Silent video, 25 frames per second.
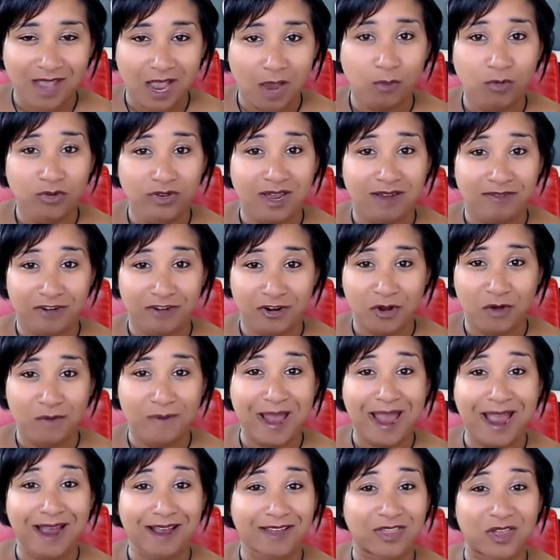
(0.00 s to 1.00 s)
I will never go
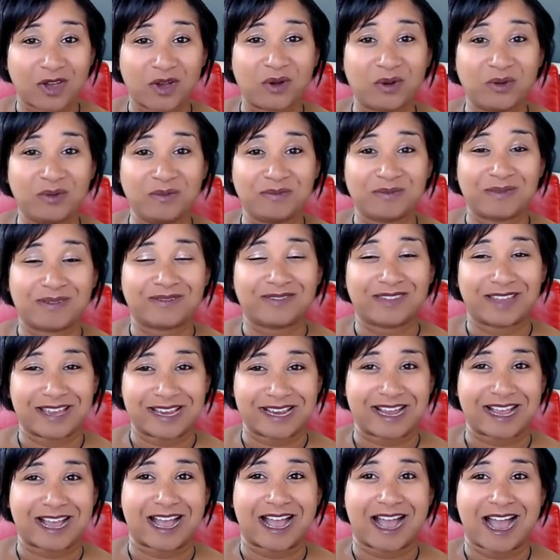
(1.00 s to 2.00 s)
back though.
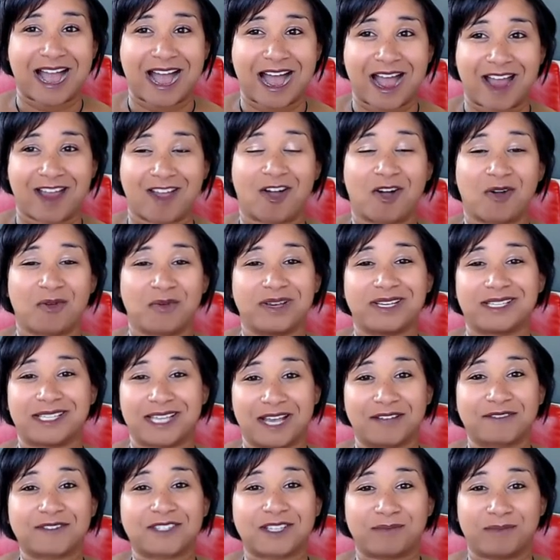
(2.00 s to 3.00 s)
Like I always
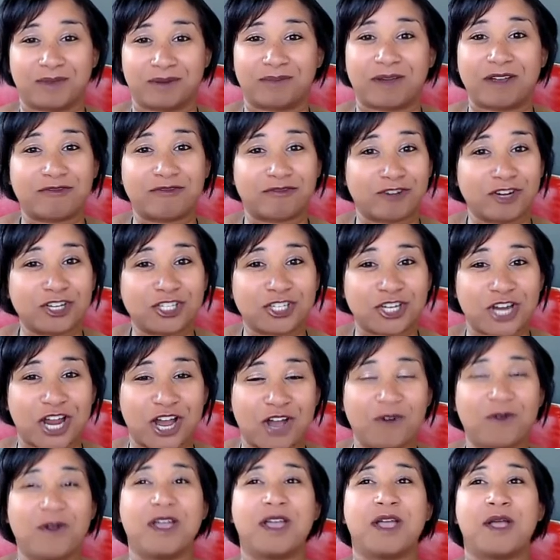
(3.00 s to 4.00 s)
have some in my fridge
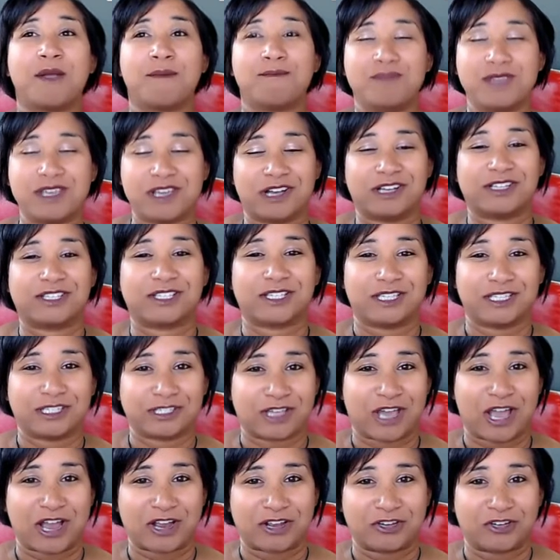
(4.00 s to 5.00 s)
now because it
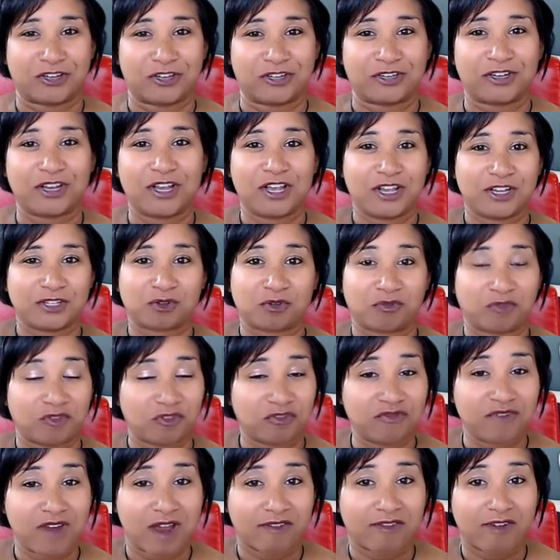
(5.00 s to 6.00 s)
is that good. So if
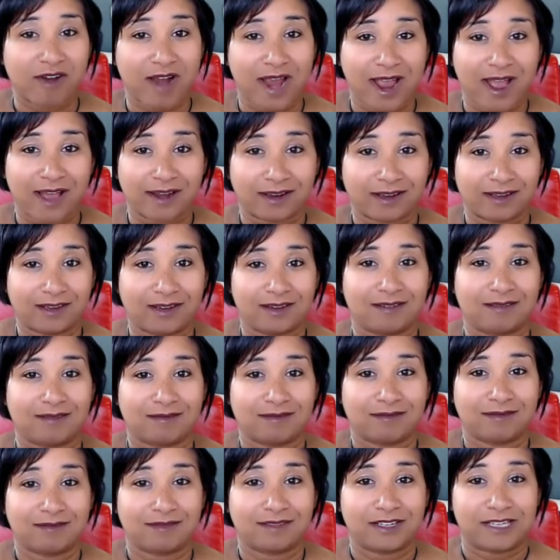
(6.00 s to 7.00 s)
you've never had it,
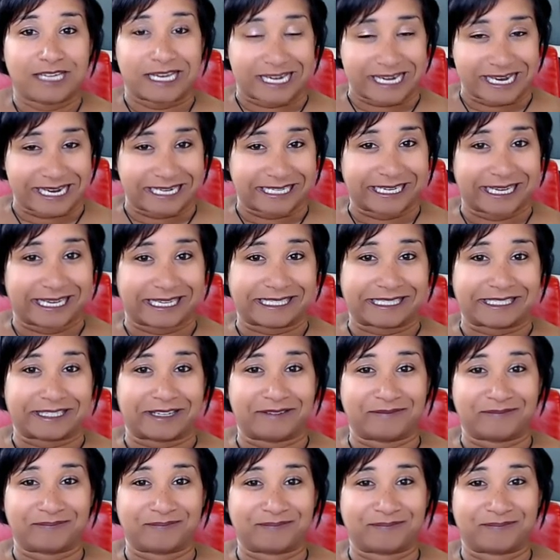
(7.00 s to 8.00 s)
you need to get
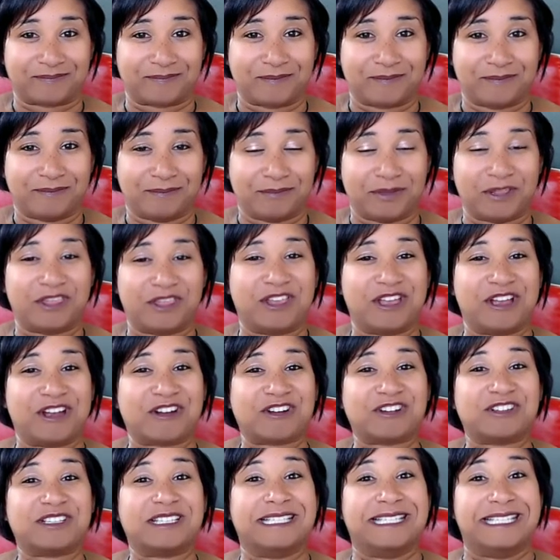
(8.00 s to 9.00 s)
some. But they
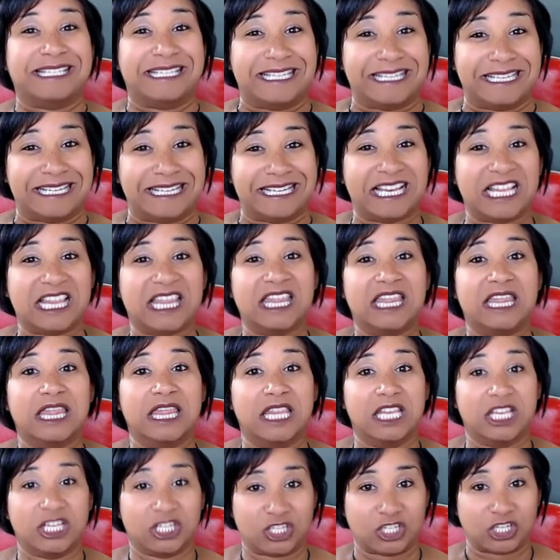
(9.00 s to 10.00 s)
are
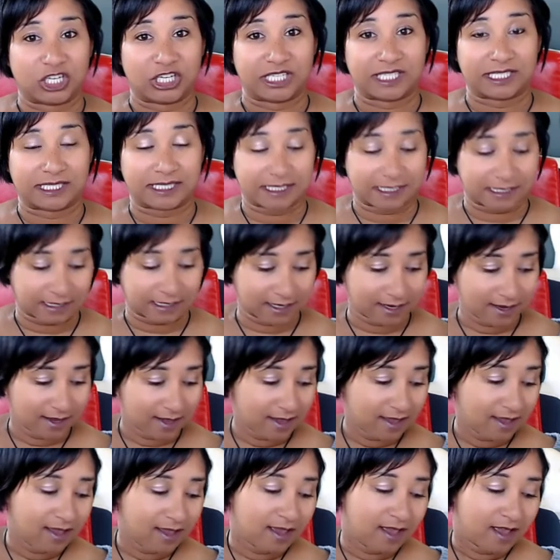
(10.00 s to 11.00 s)
delicious.
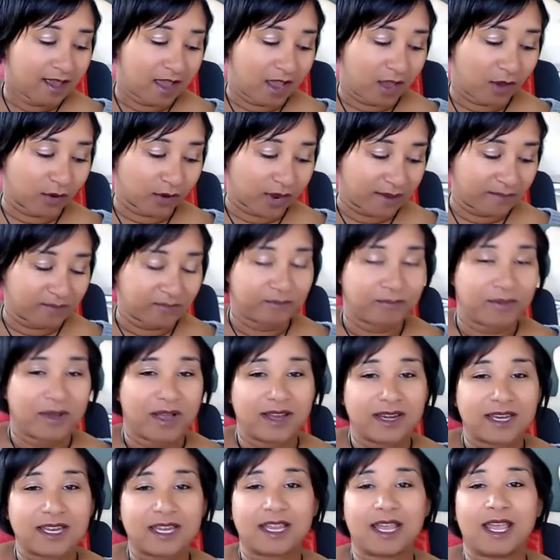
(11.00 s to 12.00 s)
Okay,
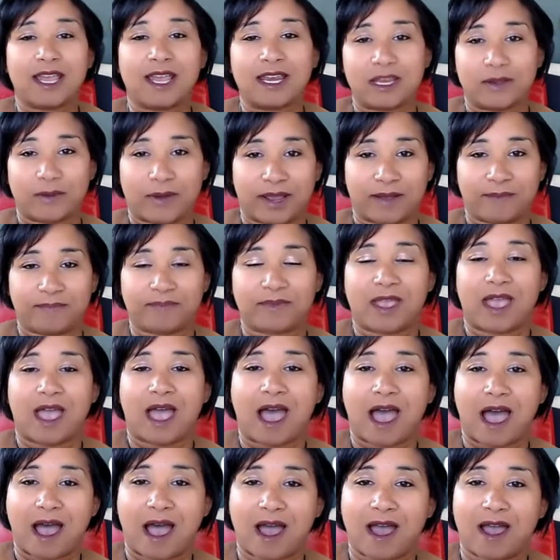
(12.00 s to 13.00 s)
but anyway,
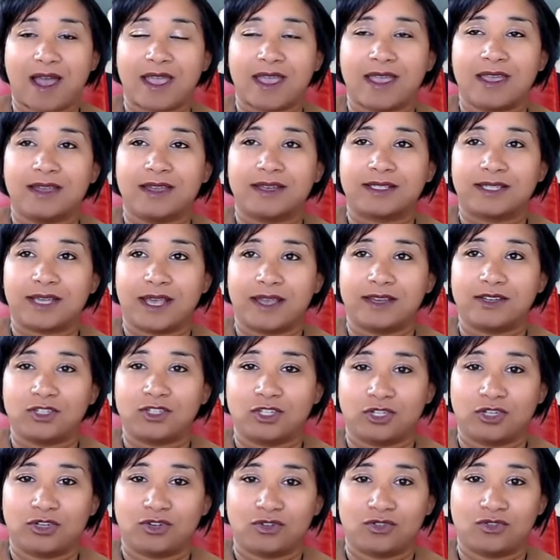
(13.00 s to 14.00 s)
I tend
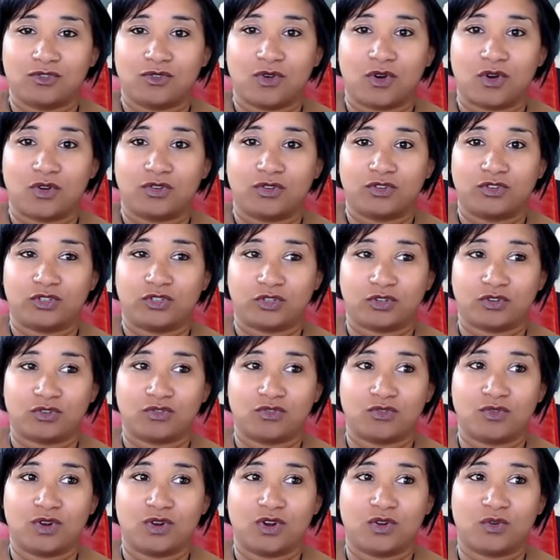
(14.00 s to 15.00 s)
to
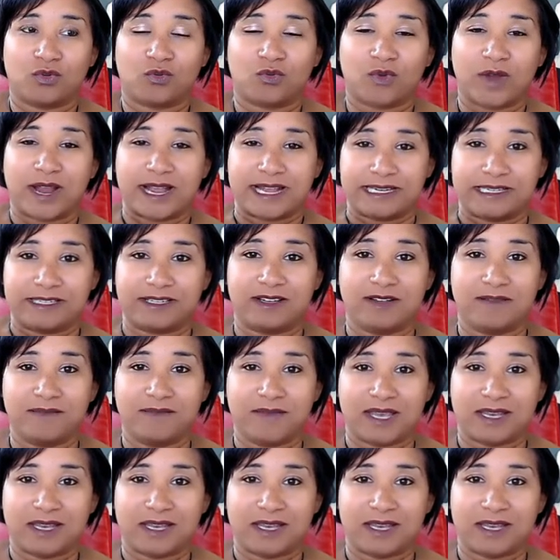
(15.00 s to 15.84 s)
do random